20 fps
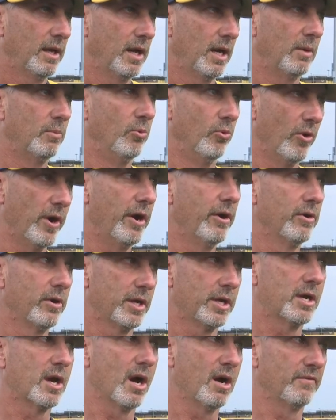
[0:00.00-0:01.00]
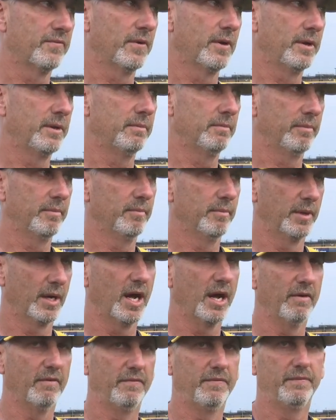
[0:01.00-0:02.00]
I'm rarely confident, but
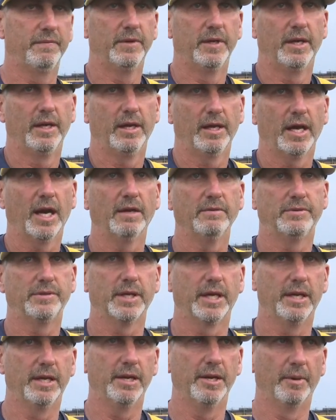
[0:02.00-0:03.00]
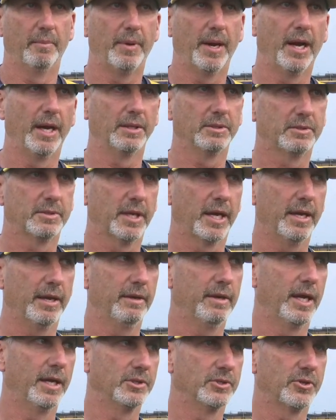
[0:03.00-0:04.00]
I've I've said in the past
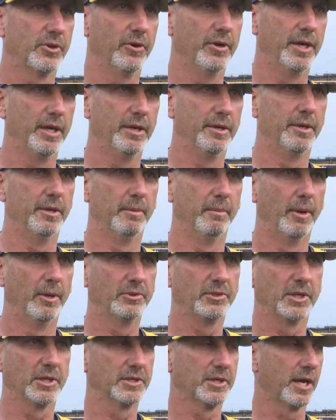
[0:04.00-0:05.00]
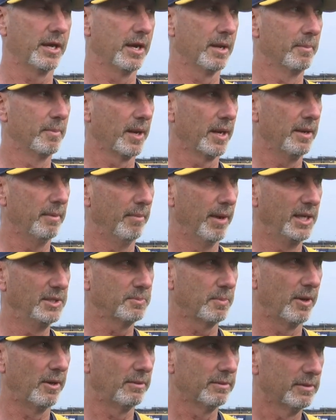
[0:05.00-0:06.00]
that has turned into the most exciting play in
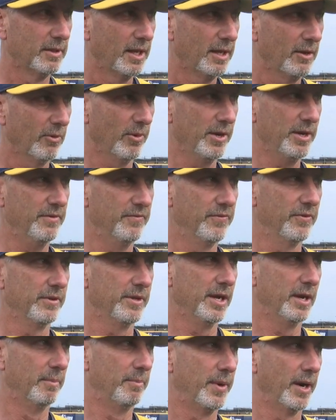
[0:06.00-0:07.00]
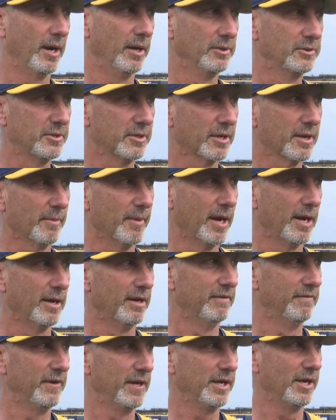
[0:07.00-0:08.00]
baseball. Waiting for the umpires to come out
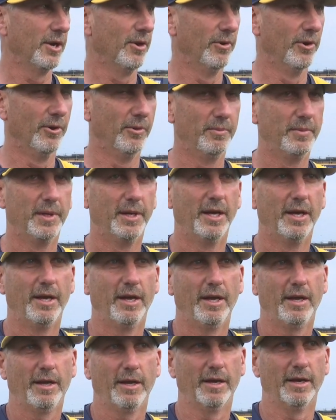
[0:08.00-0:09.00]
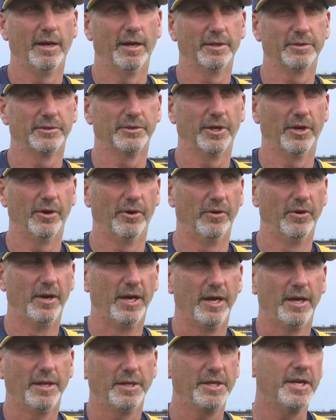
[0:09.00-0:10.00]
of the video room, uh, so
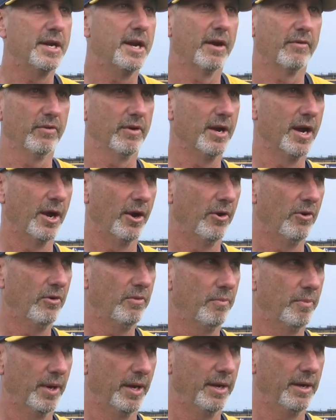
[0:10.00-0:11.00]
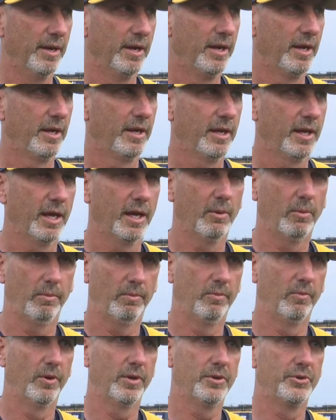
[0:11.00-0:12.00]
you never know. But I
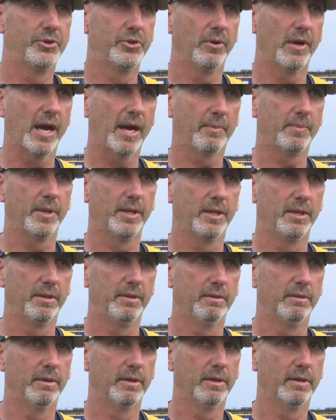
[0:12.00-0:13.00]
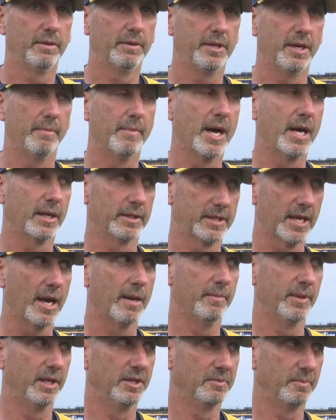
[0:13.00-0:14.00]
wasn't too happy the amount of
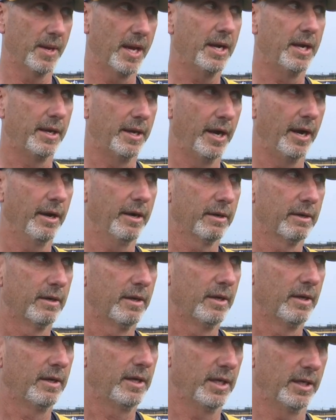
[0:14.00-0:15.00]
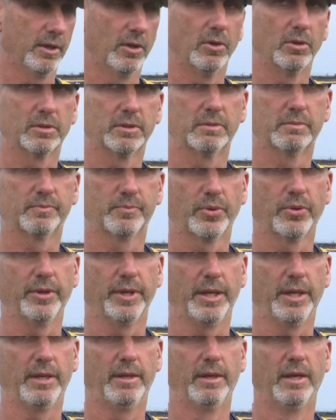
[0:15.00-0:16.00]
time they spent in there. It looked
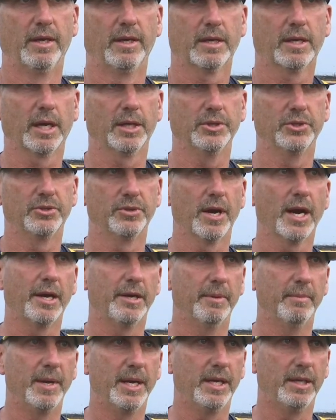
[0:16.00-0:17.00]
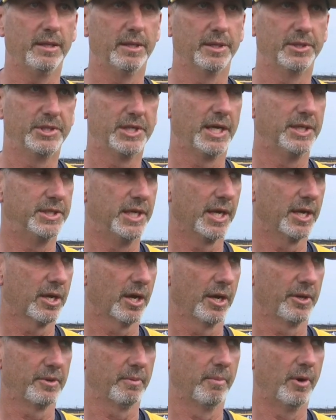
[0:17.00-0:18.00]
pretty cut and dried to me that JJ
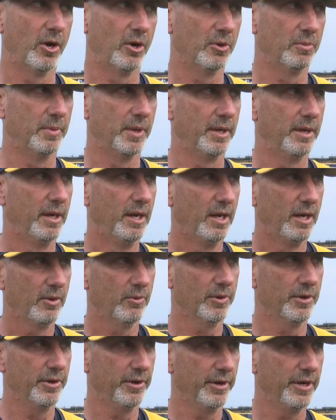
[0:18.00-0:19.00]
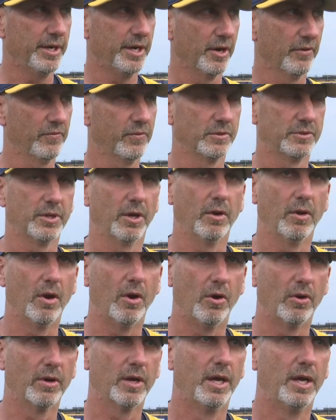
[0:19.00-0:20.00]
caught the ball, but when they're in there for so
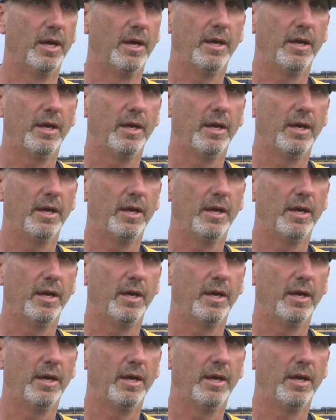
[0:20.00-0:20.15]
long,